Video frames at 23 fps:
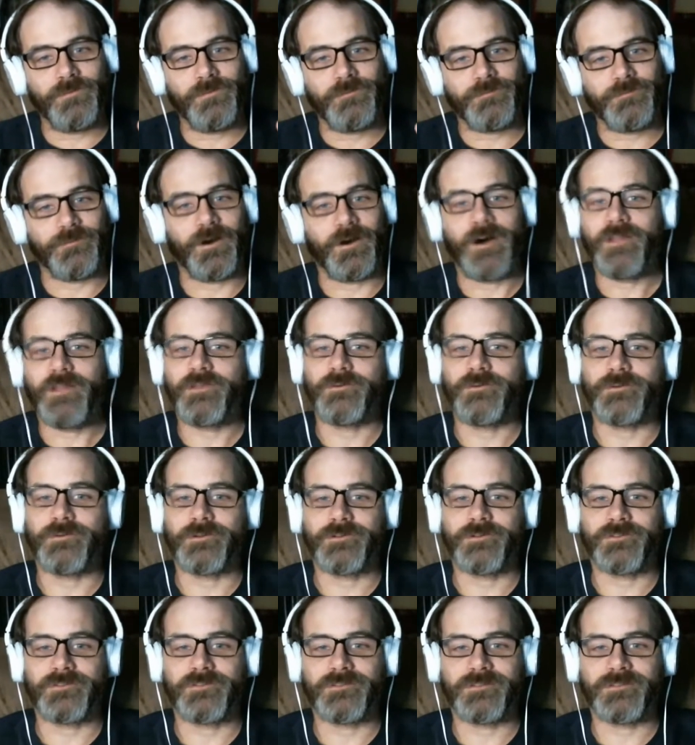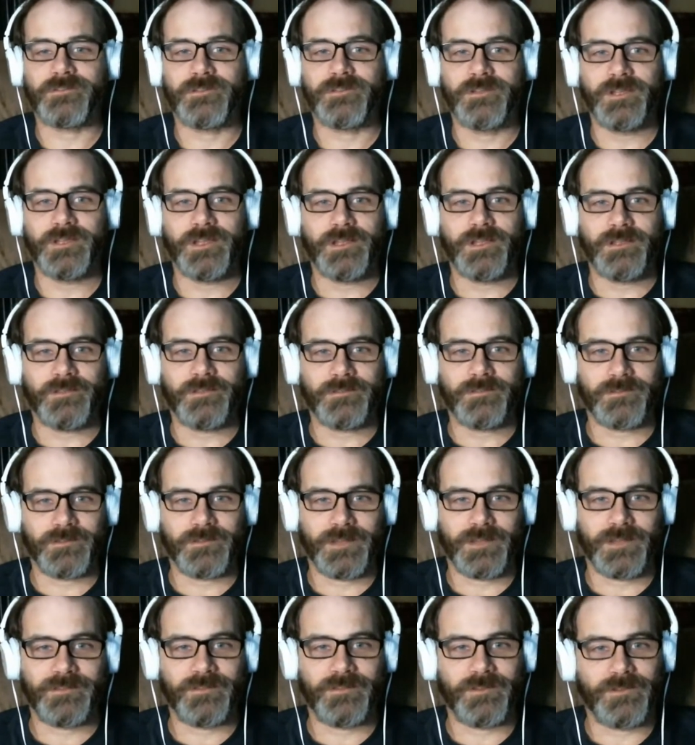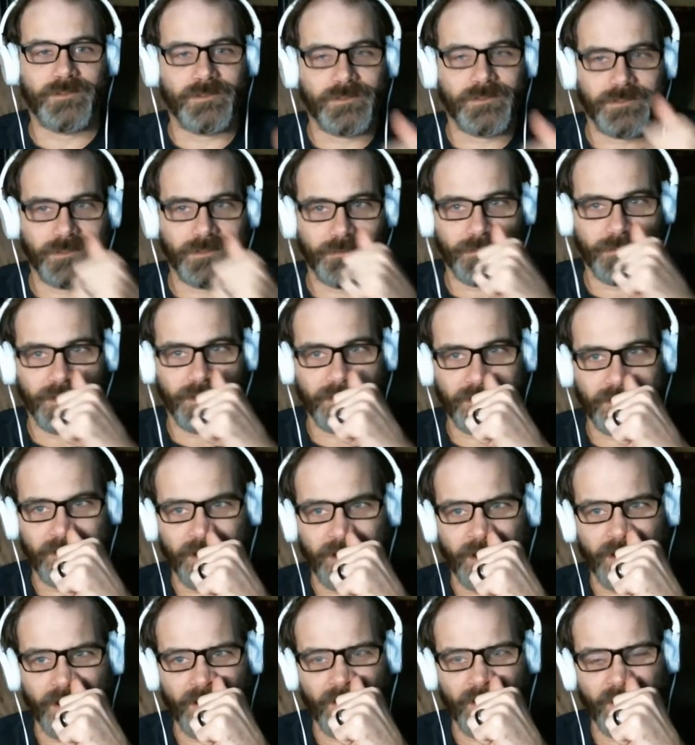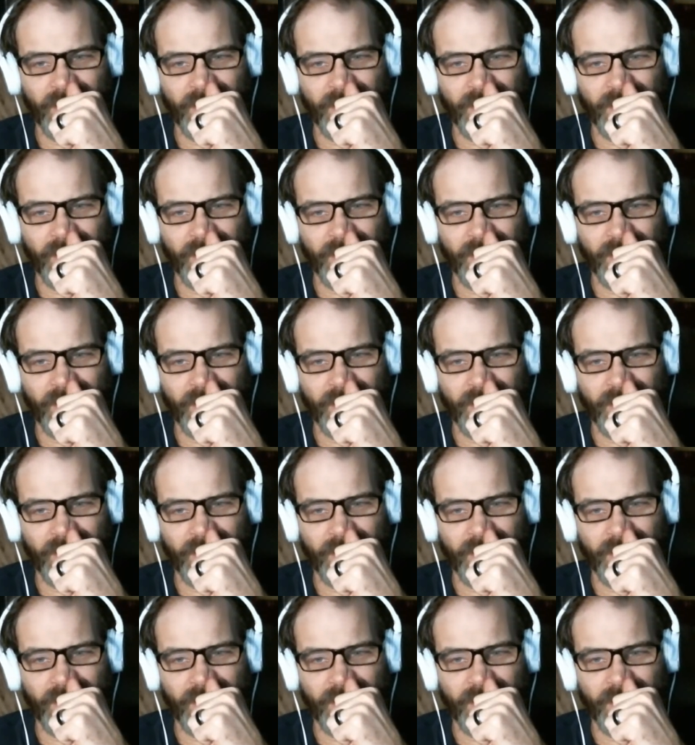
followers. So that's a good thing right there.